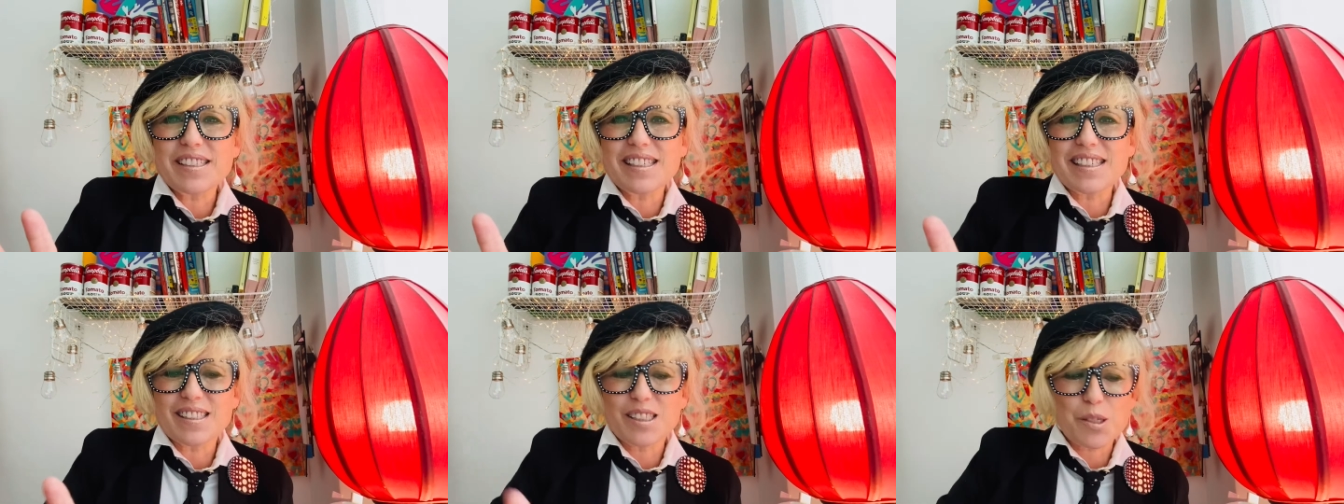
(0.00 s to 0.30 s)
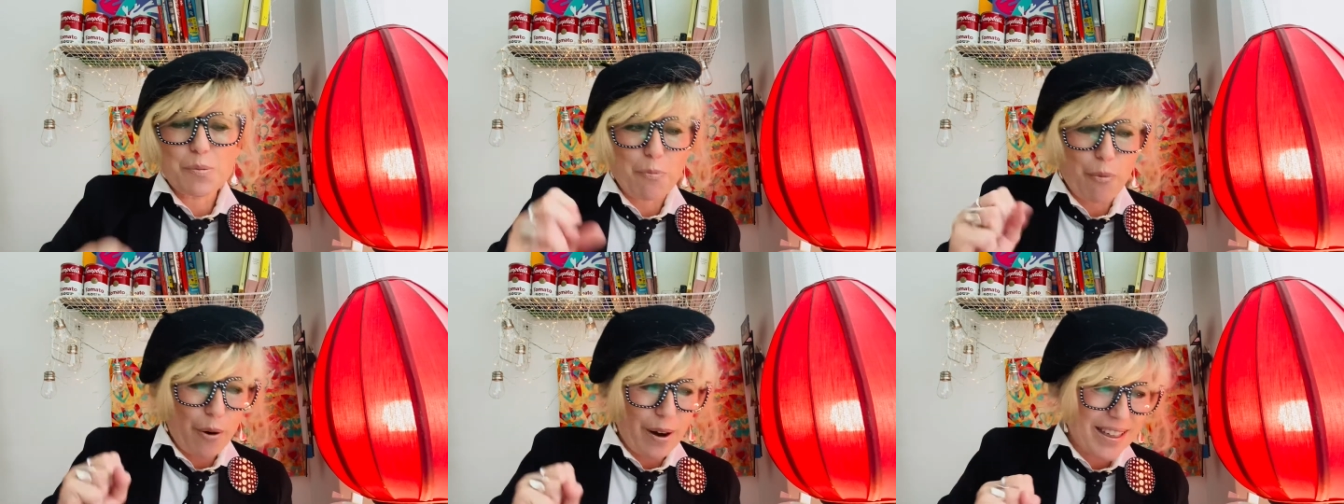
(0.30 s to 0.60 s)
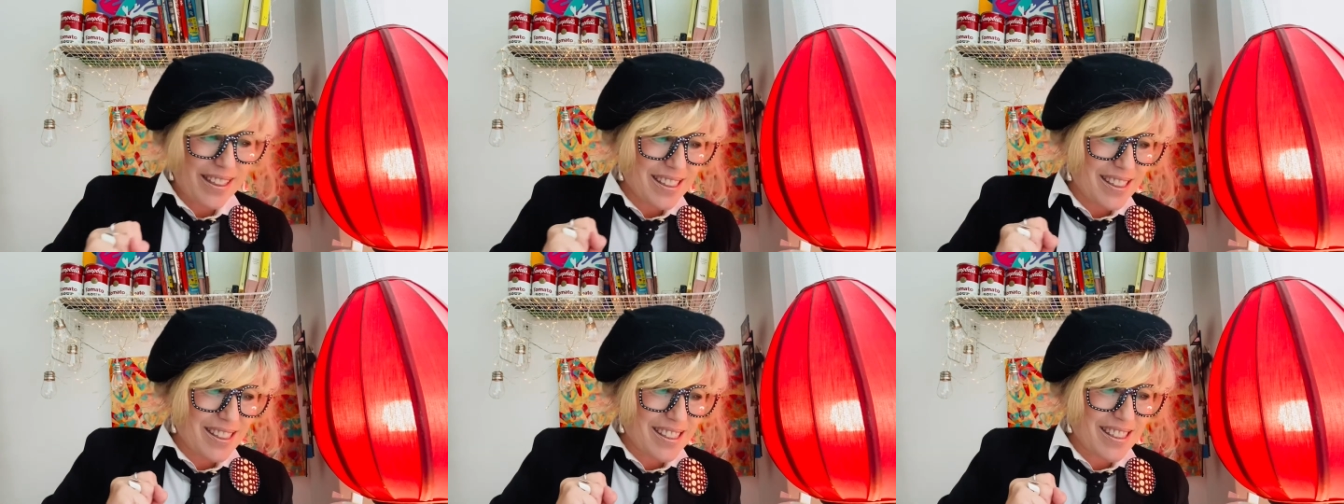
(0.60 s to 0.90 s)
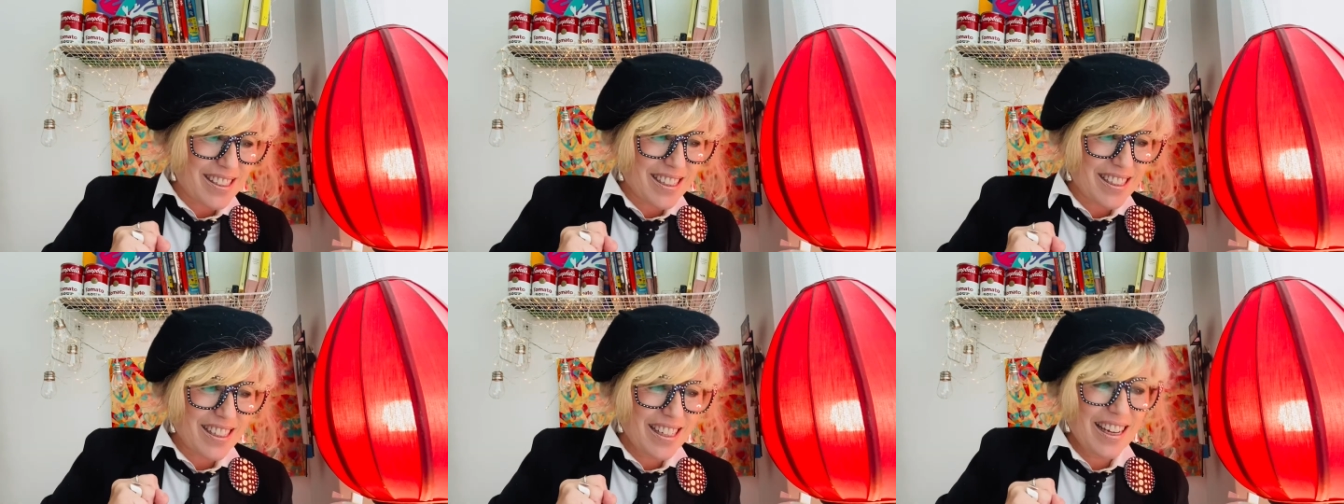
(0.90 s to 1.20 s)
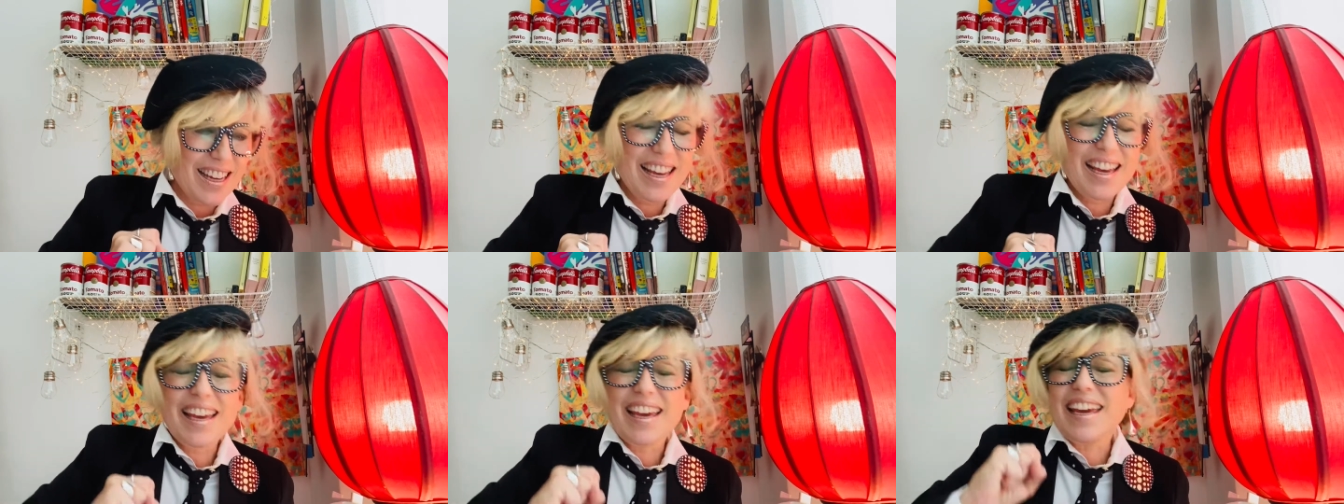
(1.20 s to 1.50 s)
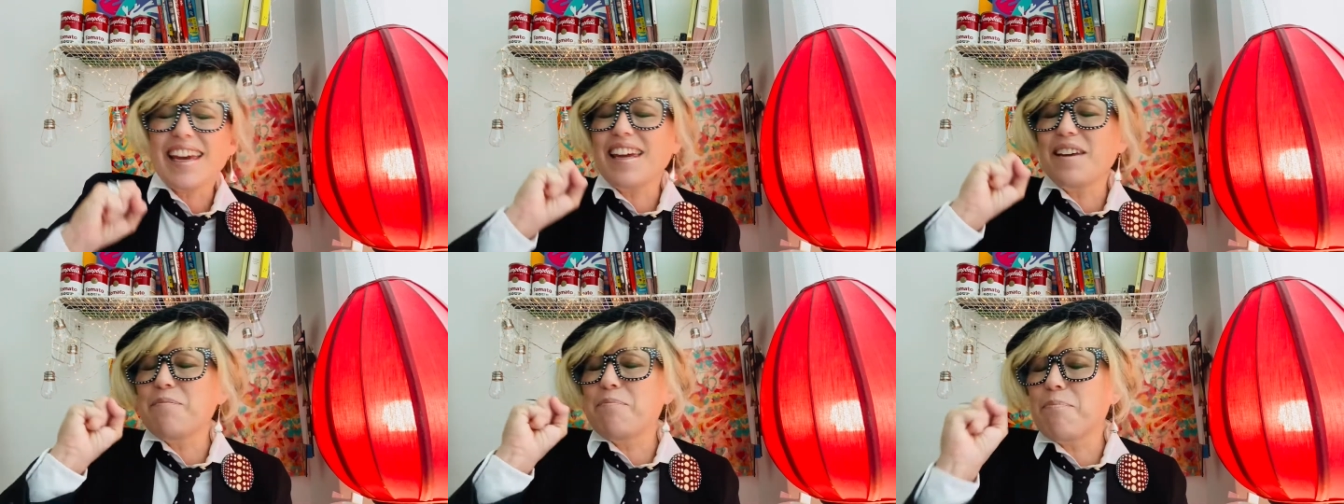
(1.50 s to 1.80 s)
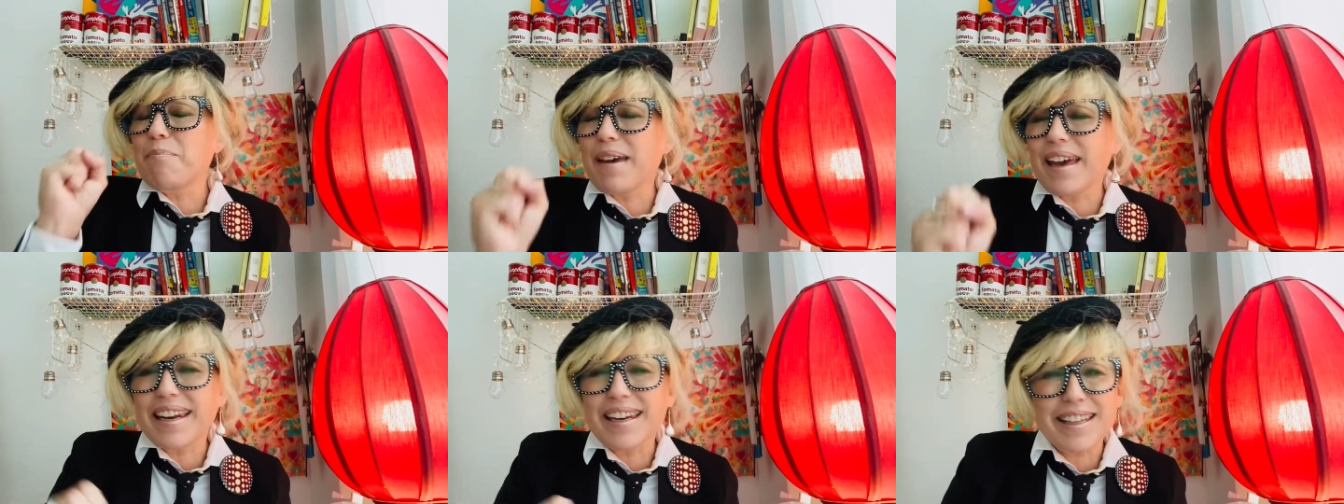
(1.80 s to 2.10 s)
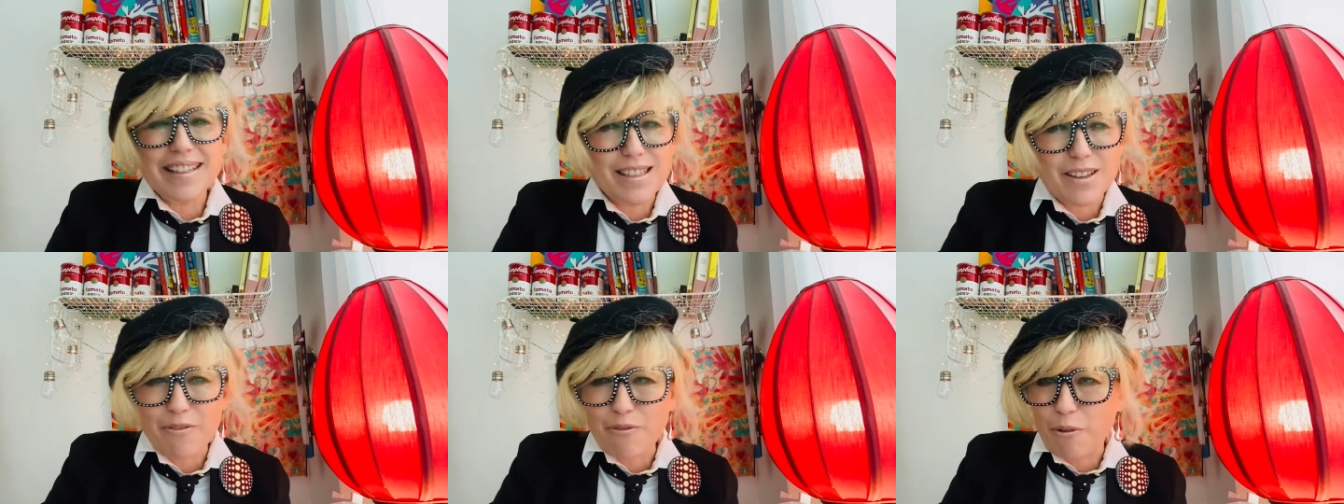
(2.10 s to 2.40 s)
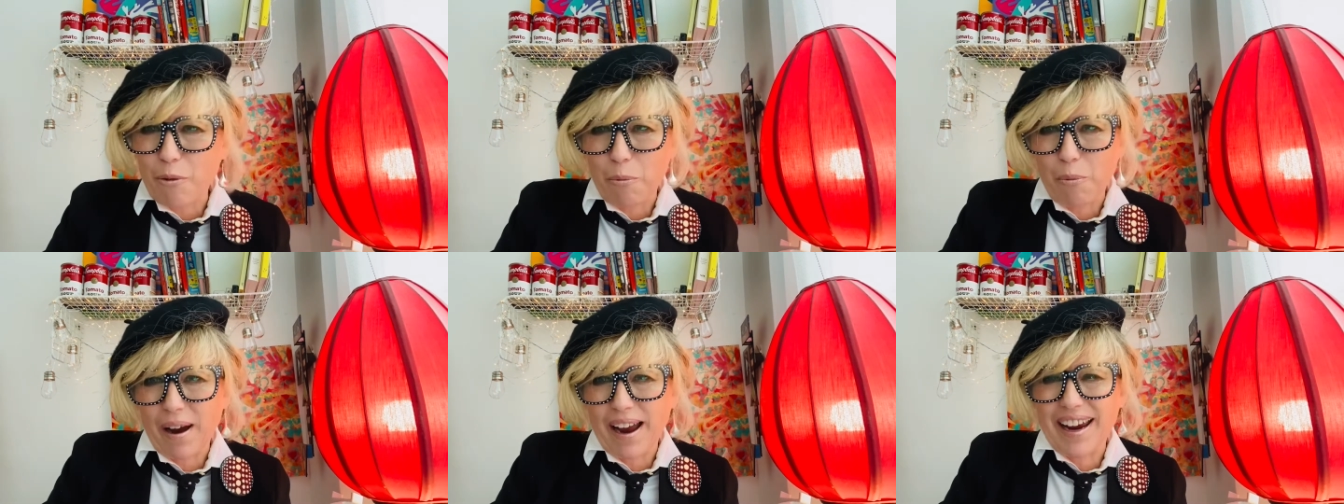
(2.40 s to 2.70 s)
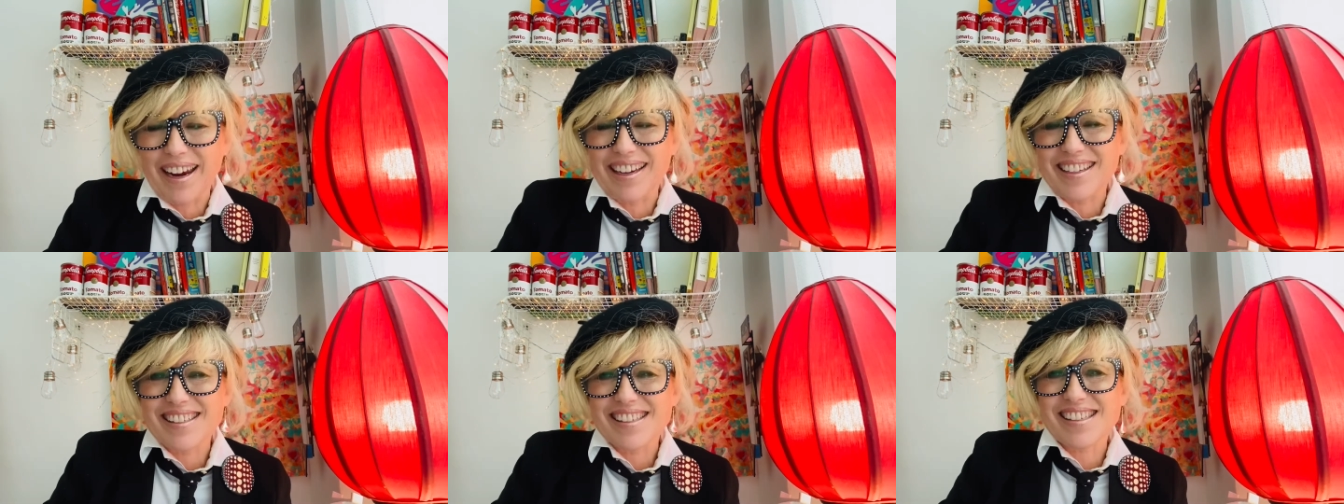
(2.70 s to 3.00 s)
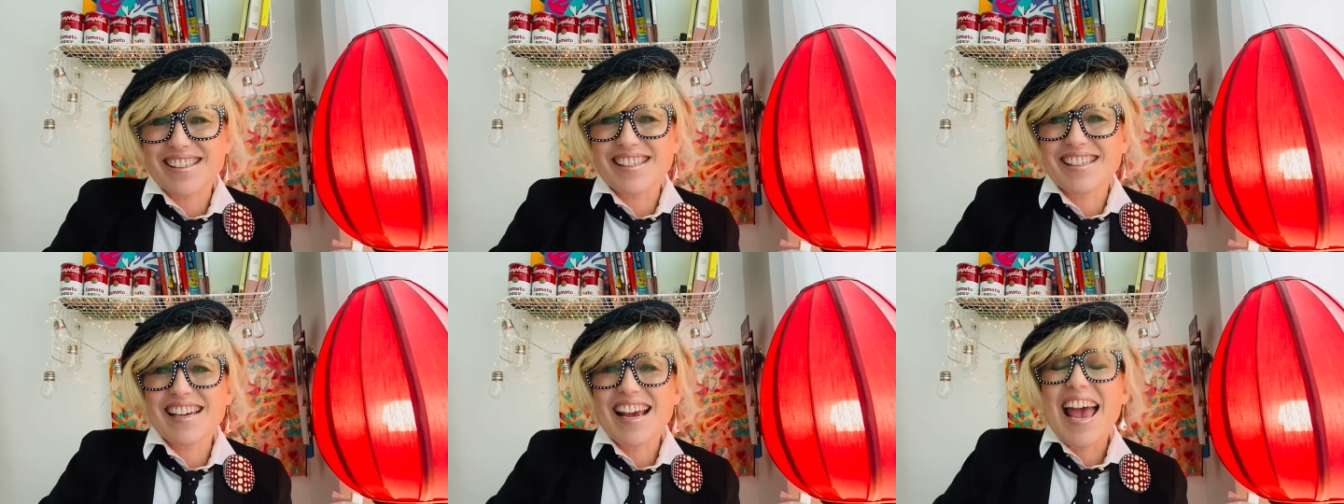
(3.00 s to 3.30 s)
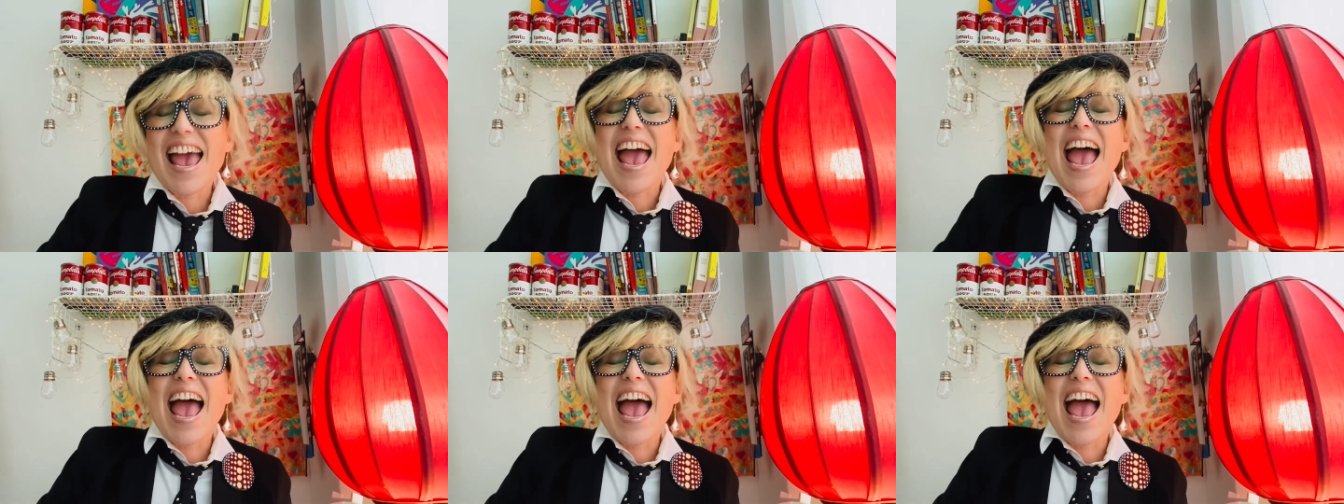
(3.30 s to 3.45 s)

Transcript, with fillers: expressed in many different ways.